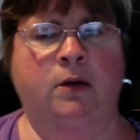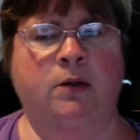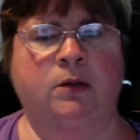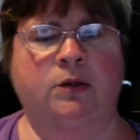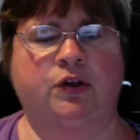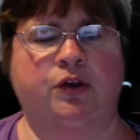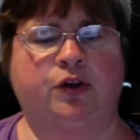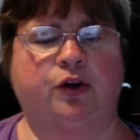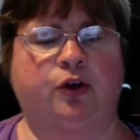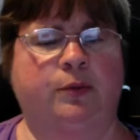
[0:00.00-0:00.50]

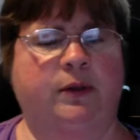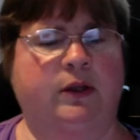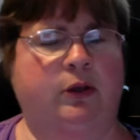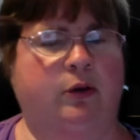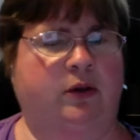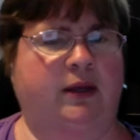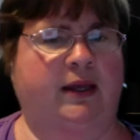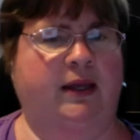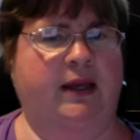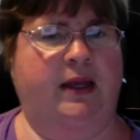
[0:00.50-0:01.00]
So you're going to be
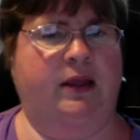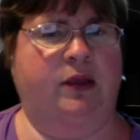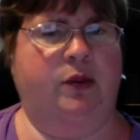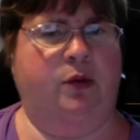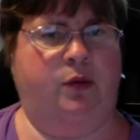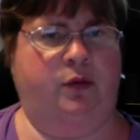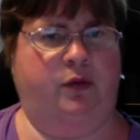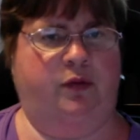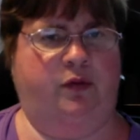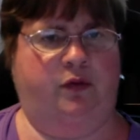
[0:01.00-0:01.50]
looking at
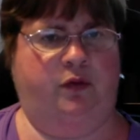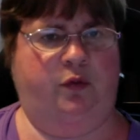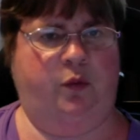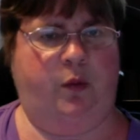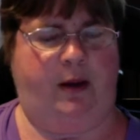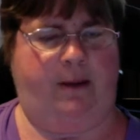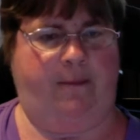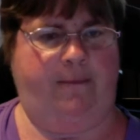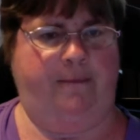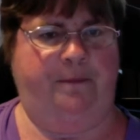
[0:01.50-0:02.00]
those as
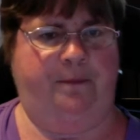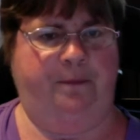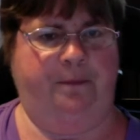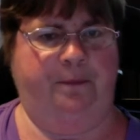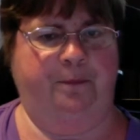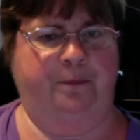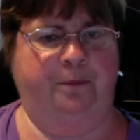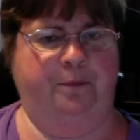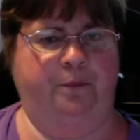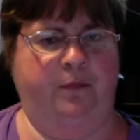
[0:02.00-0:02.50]
well.
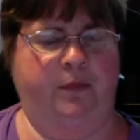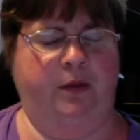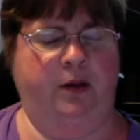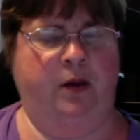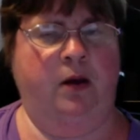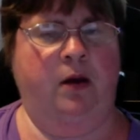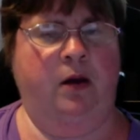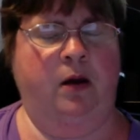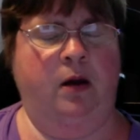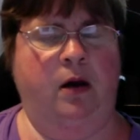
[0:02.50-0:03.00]

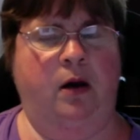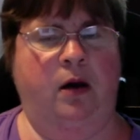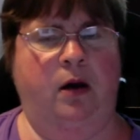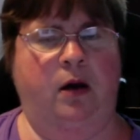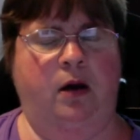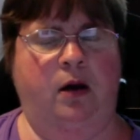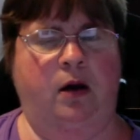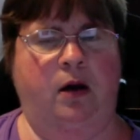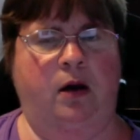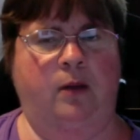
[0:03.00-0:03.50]

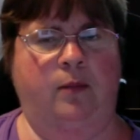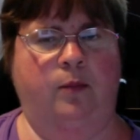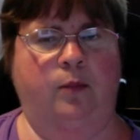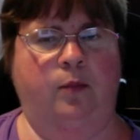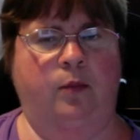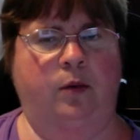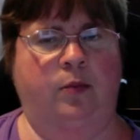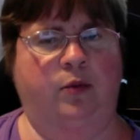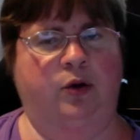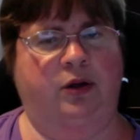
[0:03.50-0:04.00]
I'm
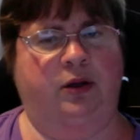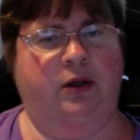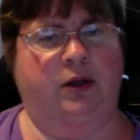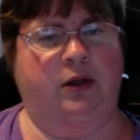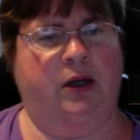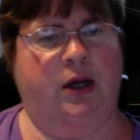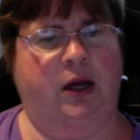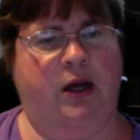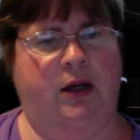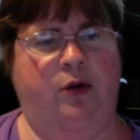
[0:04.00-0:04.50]
going to
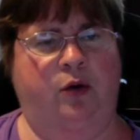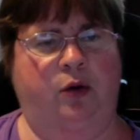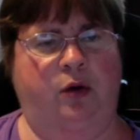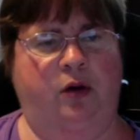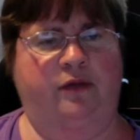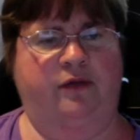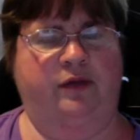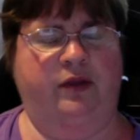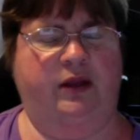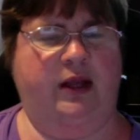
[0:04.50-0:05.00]
cut
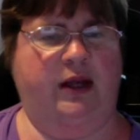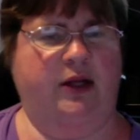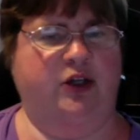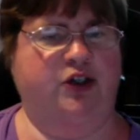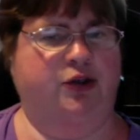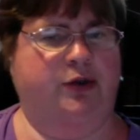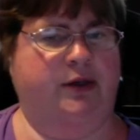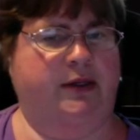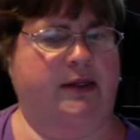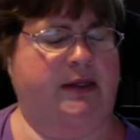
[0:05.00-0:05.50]
off the
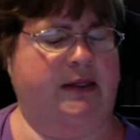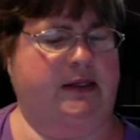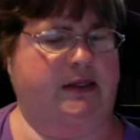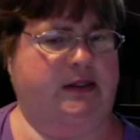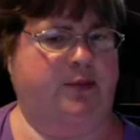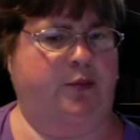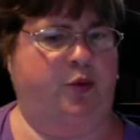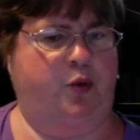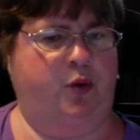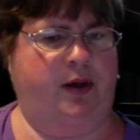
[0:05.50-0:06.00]
lecture at this
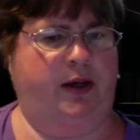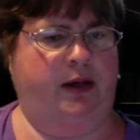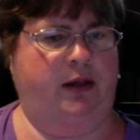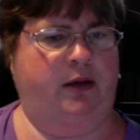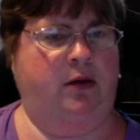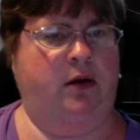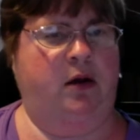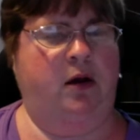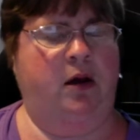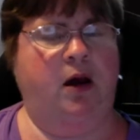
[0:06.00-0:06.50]
point.
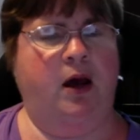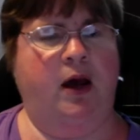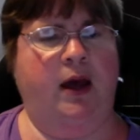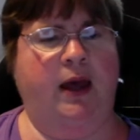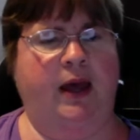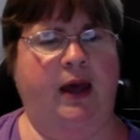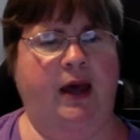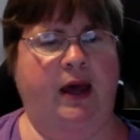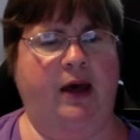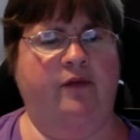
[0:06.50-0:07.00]
I
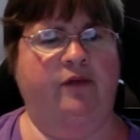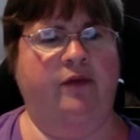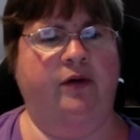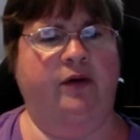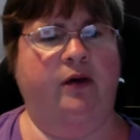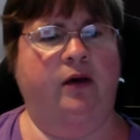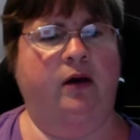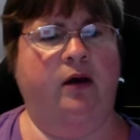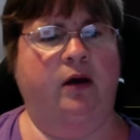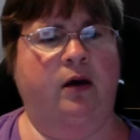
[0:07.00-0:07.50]
have
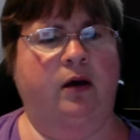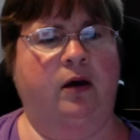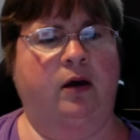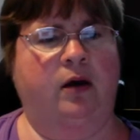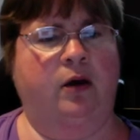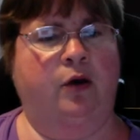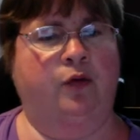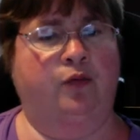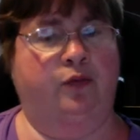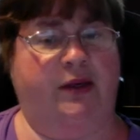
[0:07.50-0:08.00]

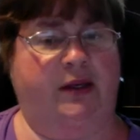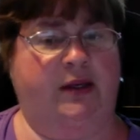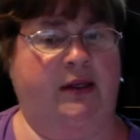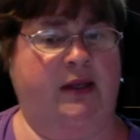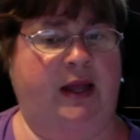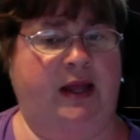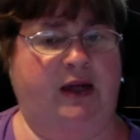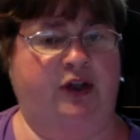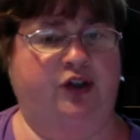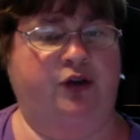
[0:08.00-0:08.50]
a written
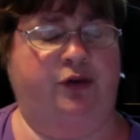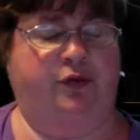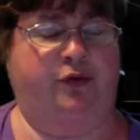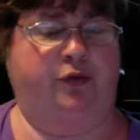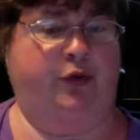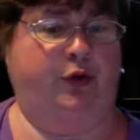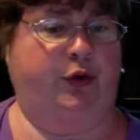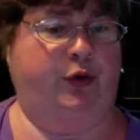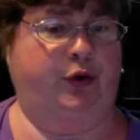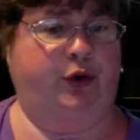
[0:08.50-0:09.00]
lecture
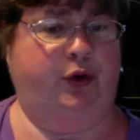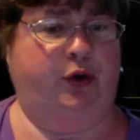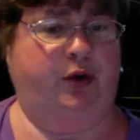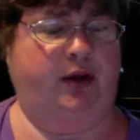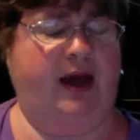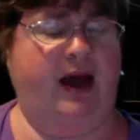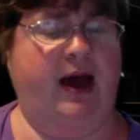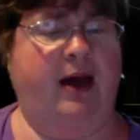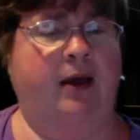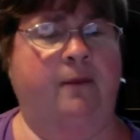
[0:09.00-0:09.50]
for you to look
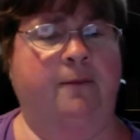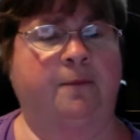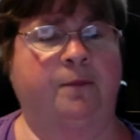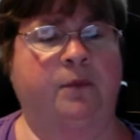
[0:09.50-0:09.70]
at.